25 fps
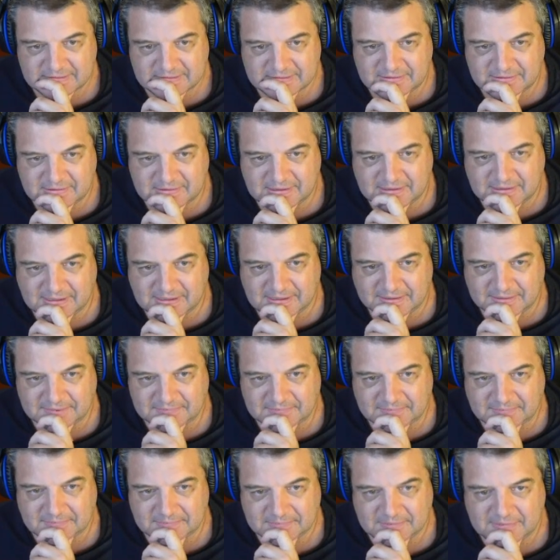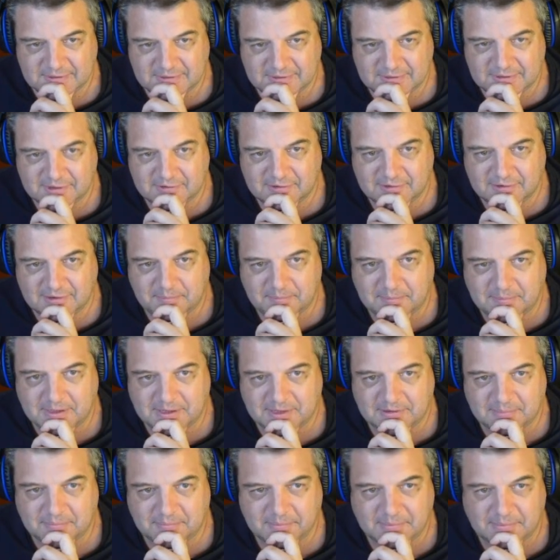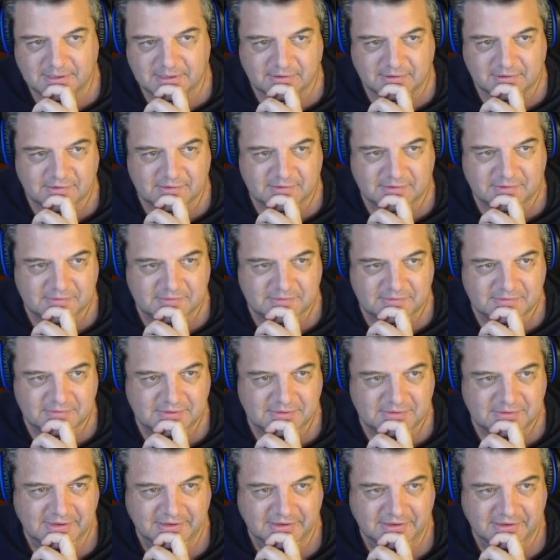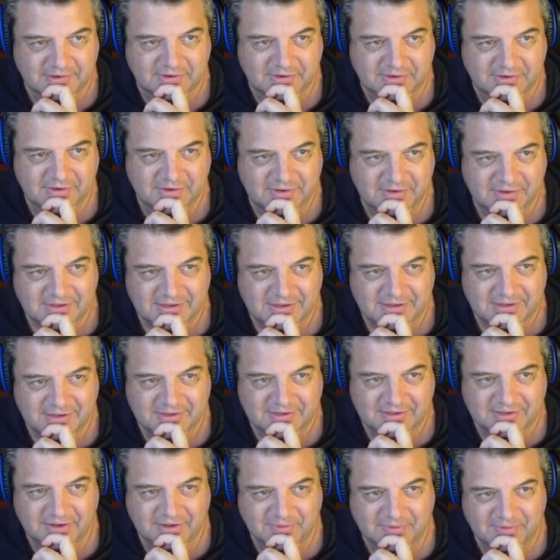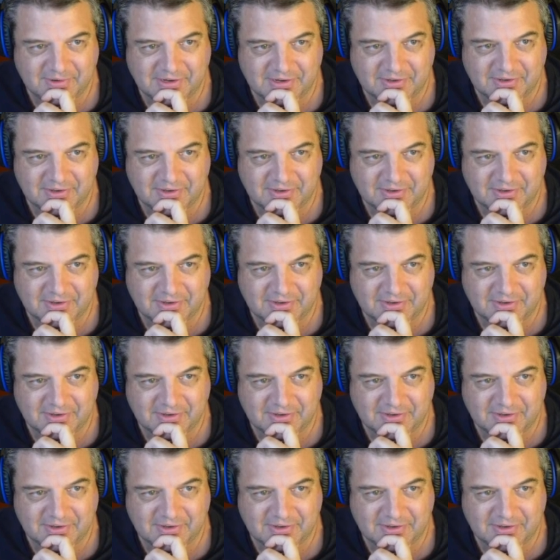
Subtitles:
All right, let's get back to Piers. Let's see what